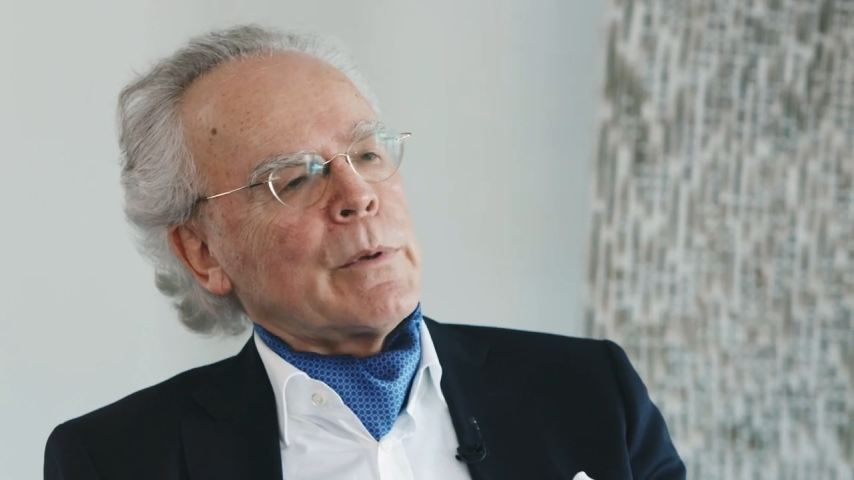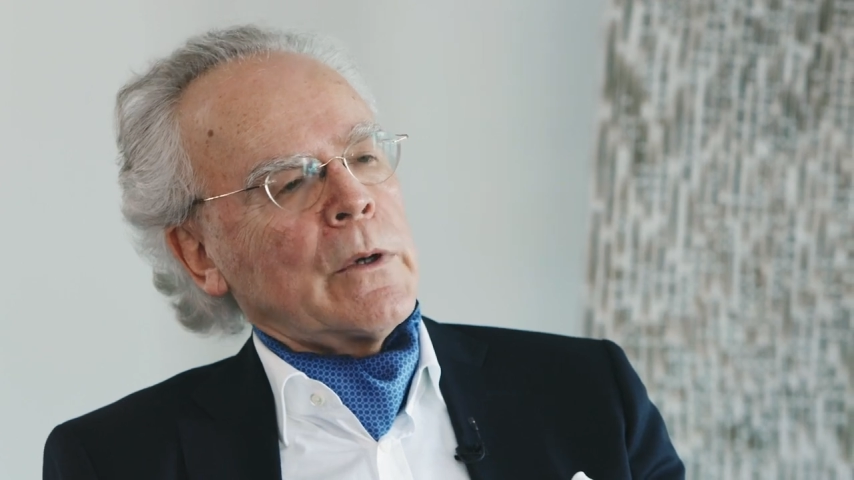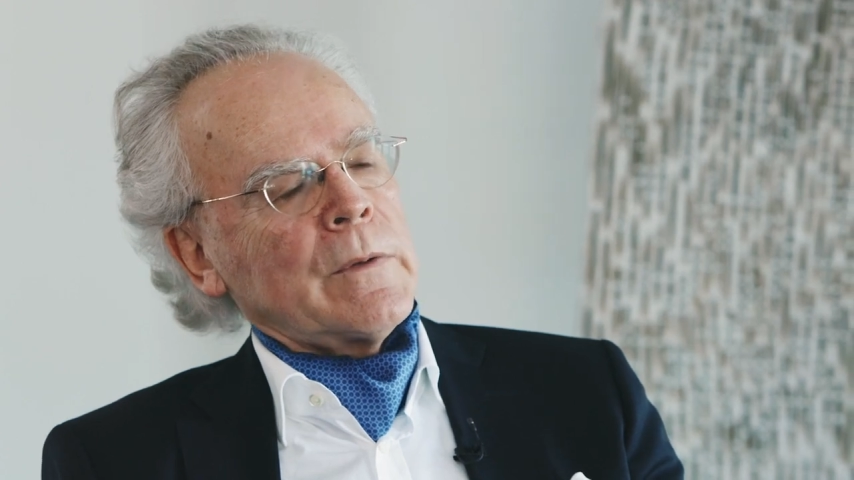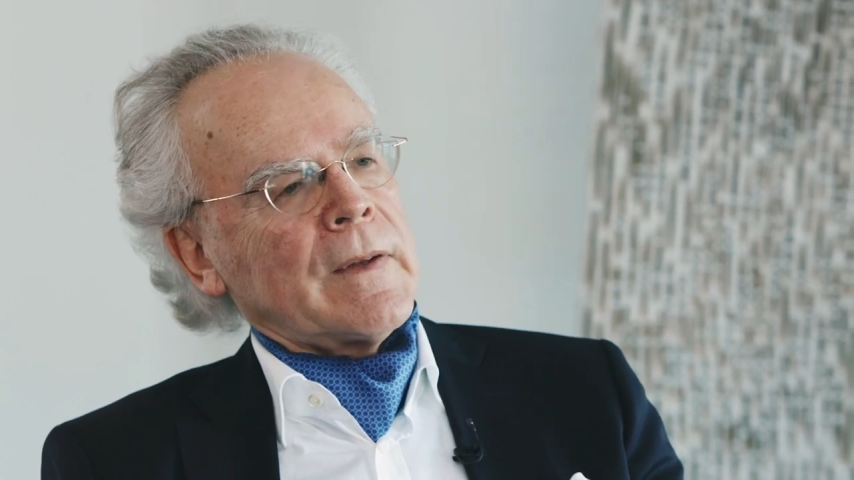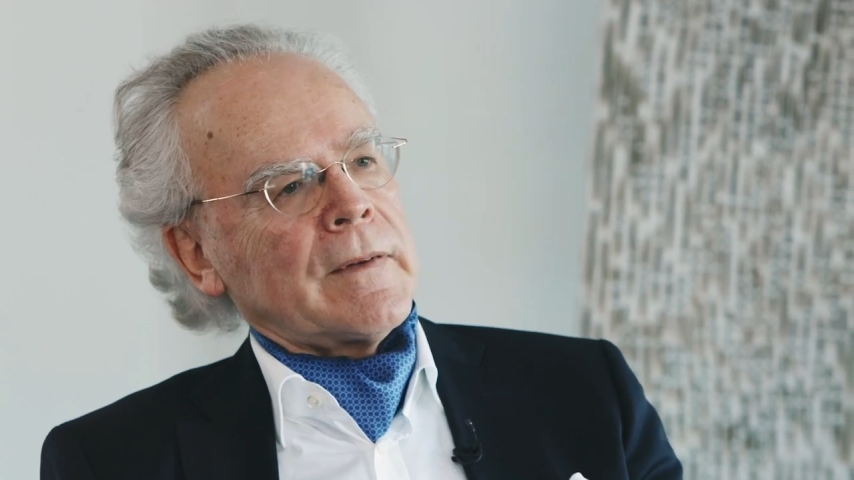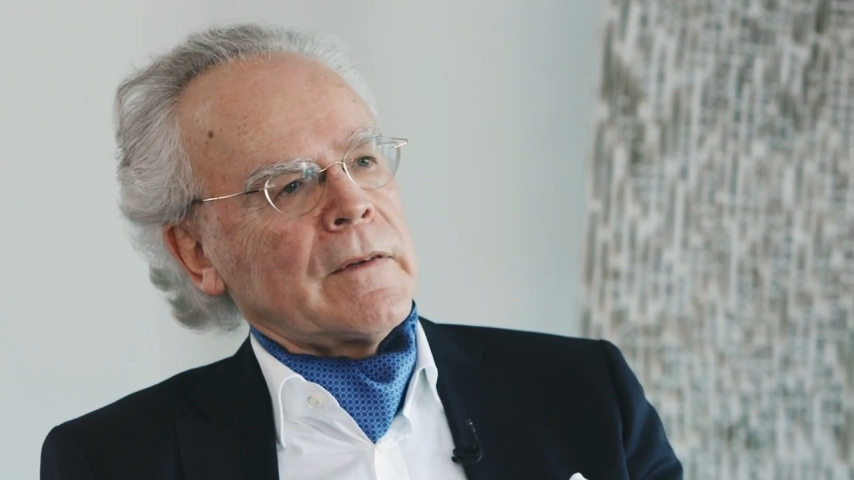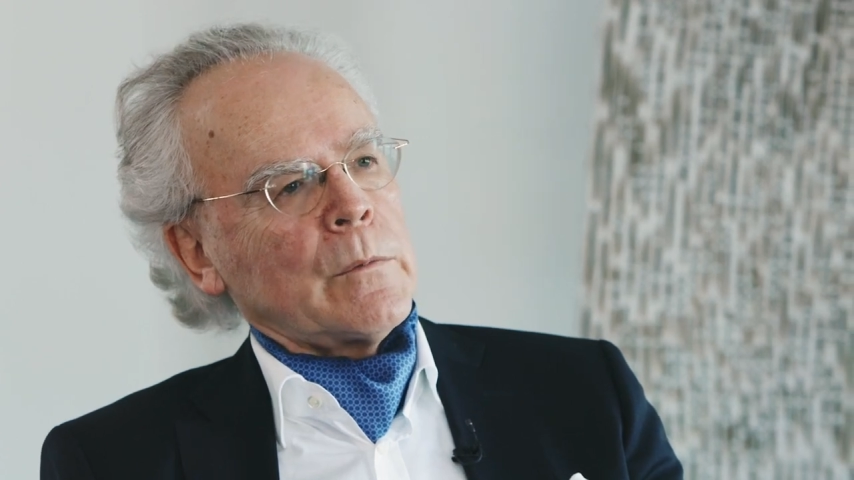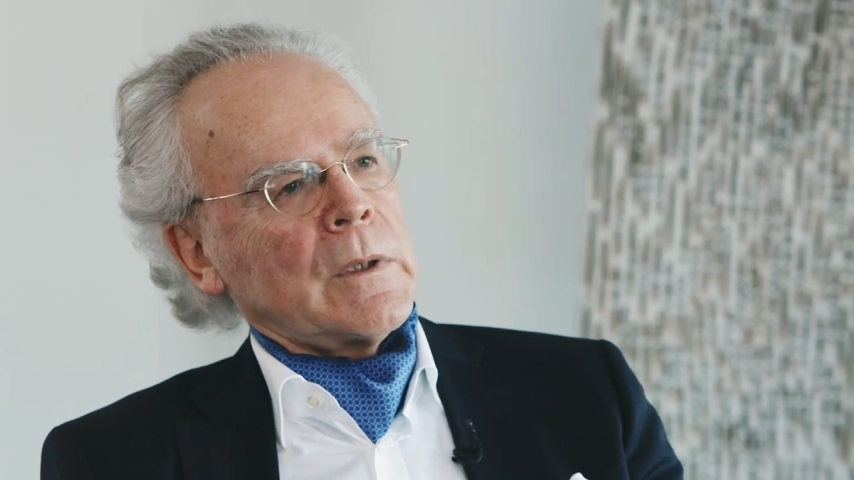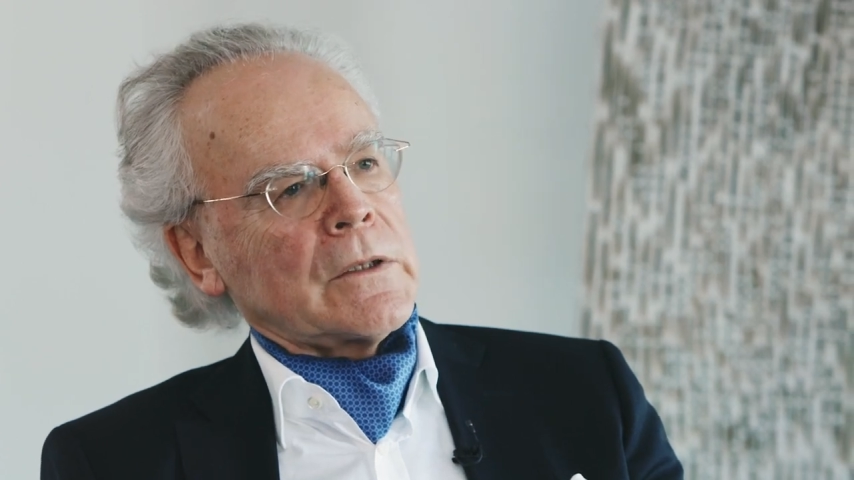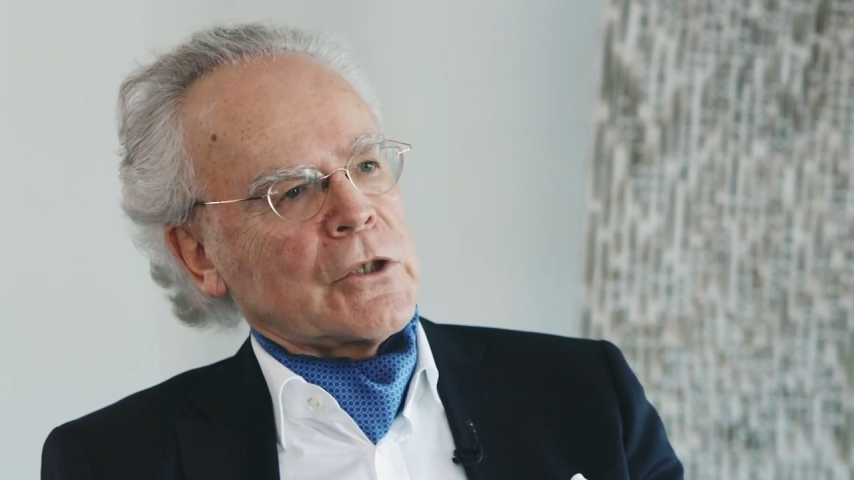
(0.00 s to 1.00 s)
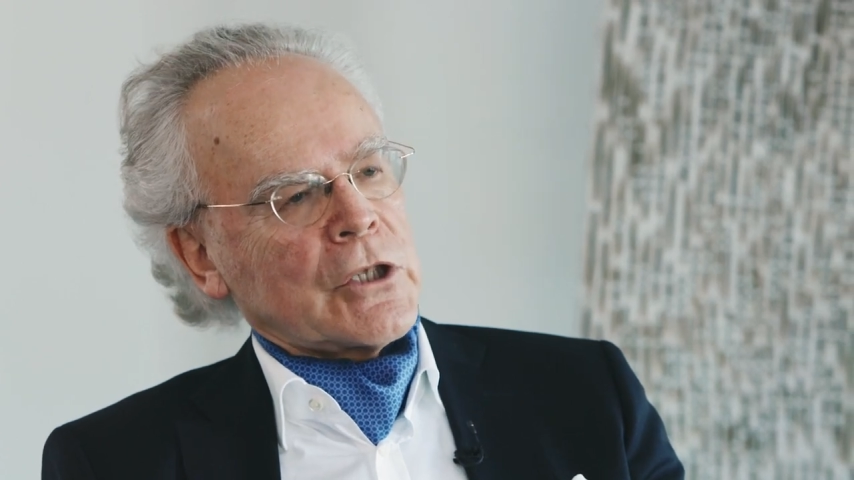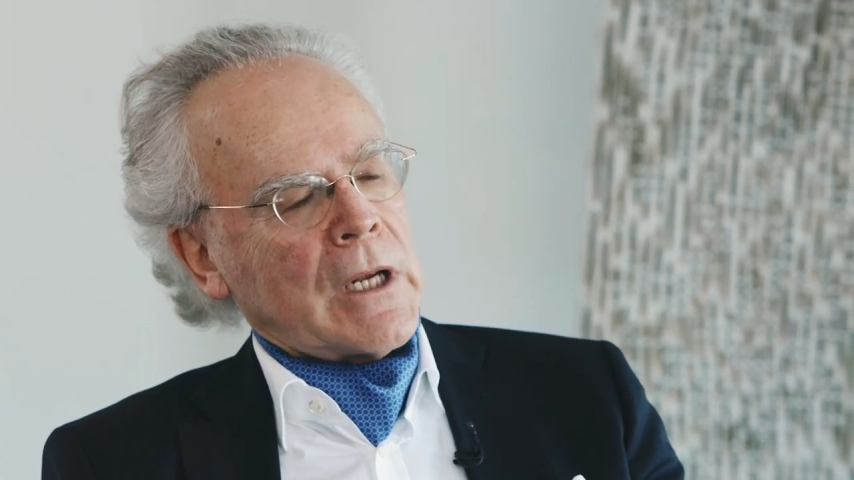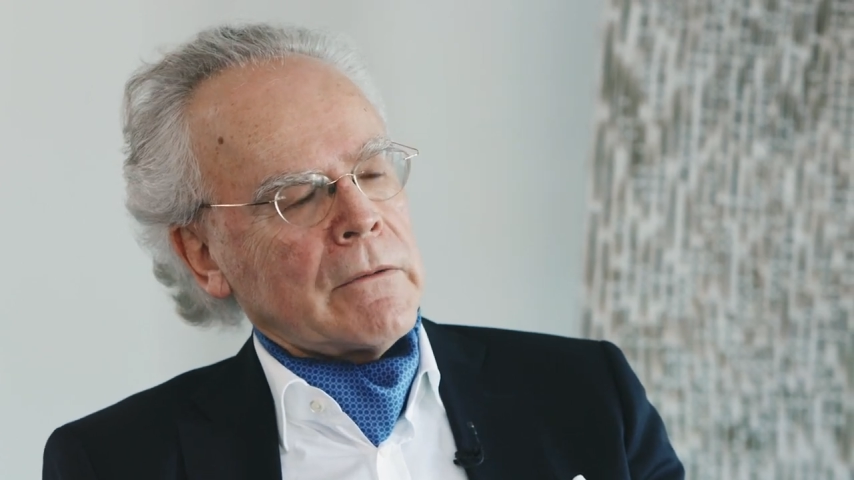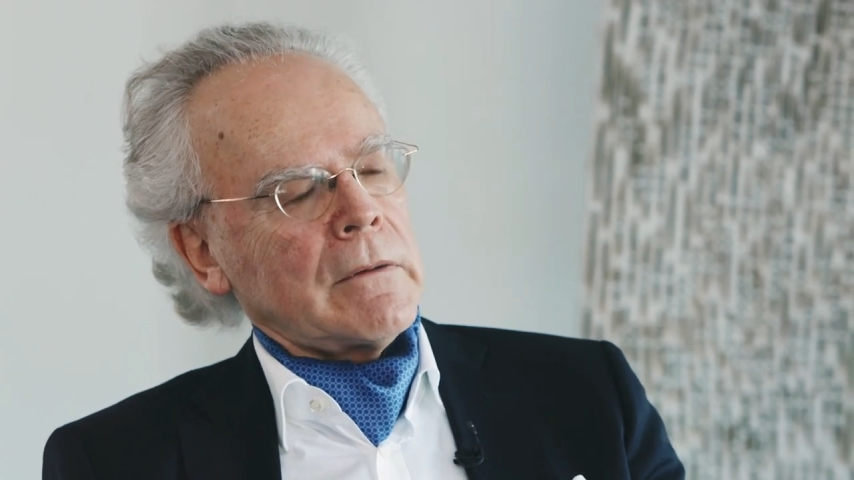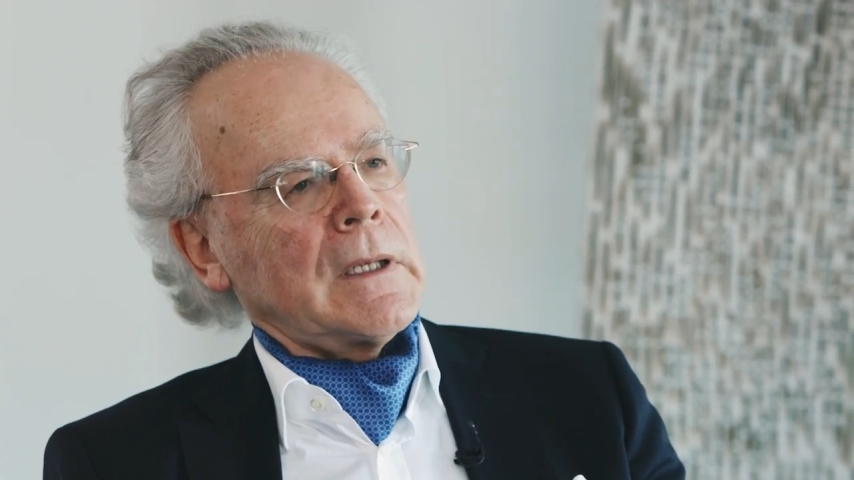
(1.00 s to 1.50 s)
processes will
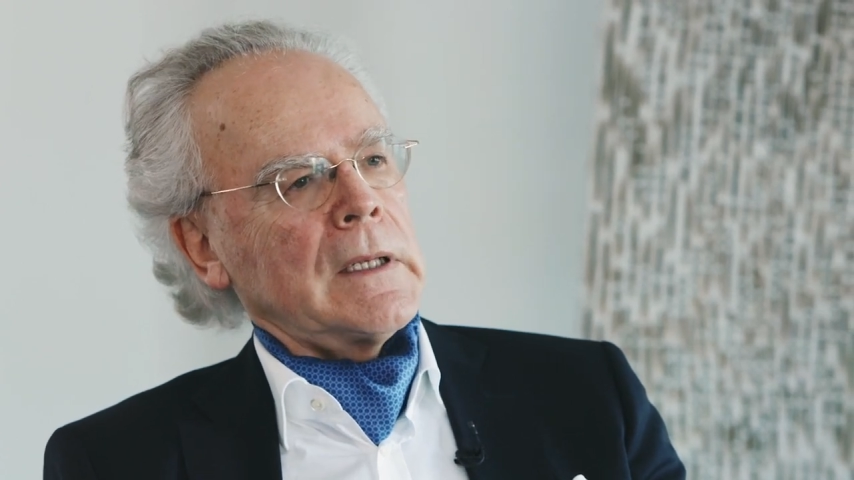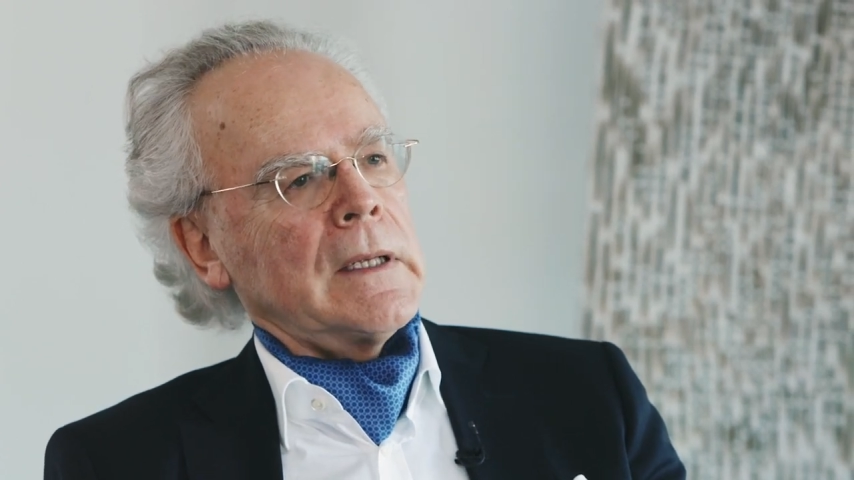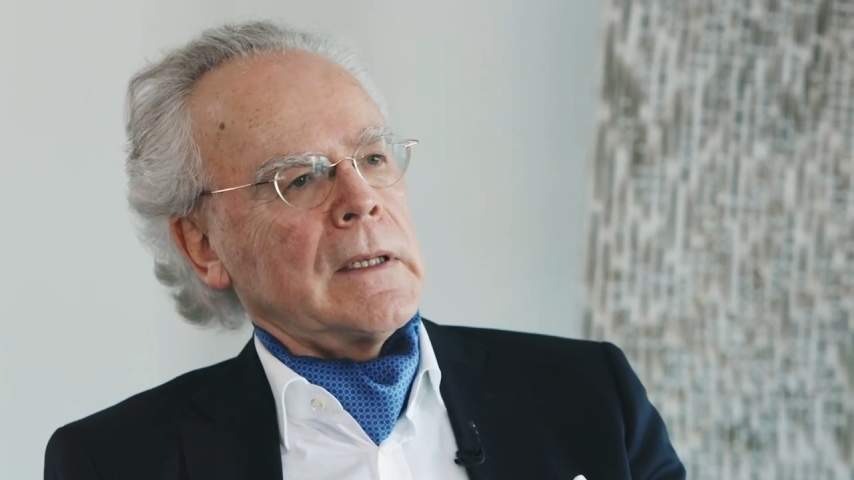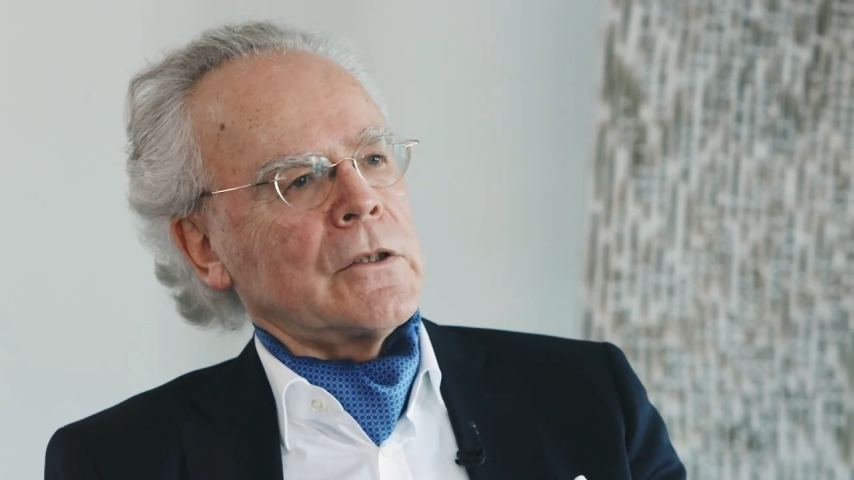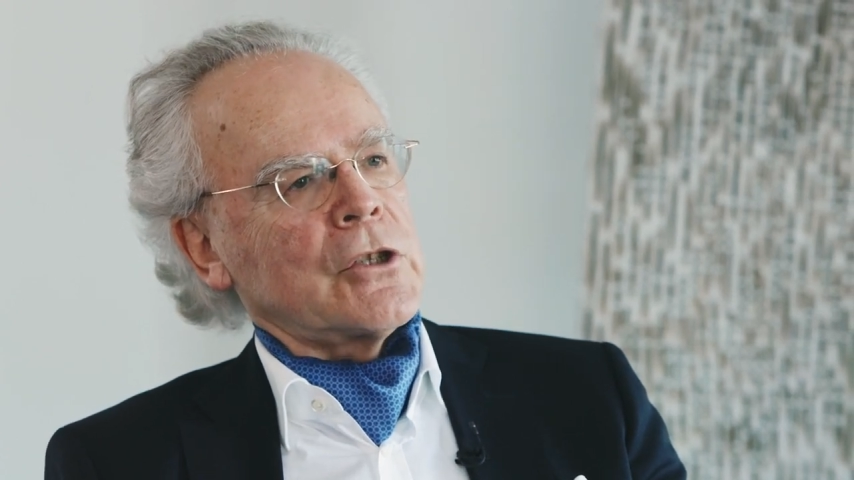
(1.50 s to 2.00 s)
generally